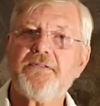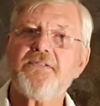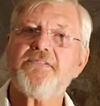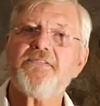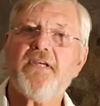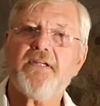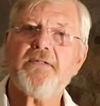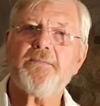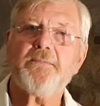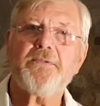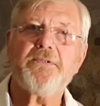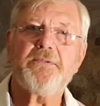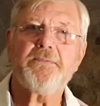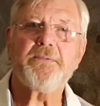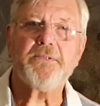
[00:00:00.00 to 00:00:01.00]
the Second
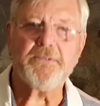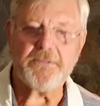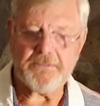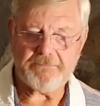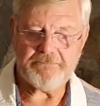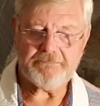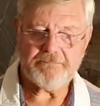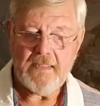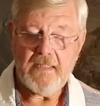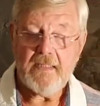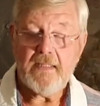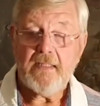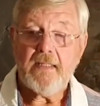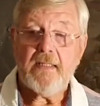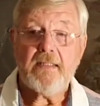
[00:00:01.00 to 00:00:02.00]
World War.
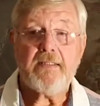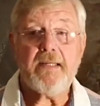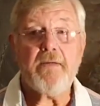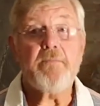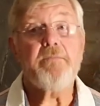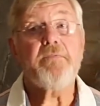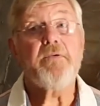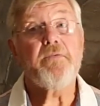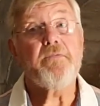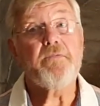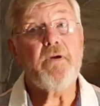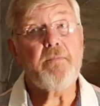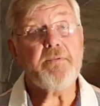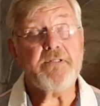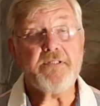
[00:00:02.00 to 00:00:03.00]
Now,
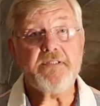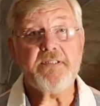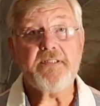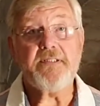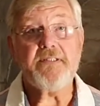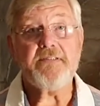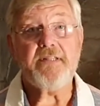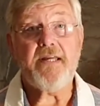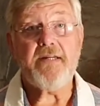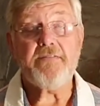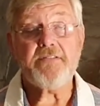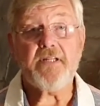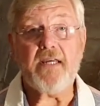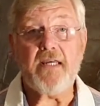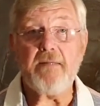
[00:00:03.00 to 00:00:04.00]
Robert, in his
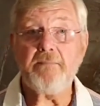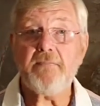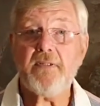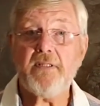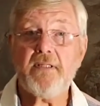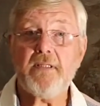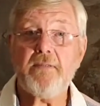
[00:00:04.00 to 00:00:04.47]
lifetime, he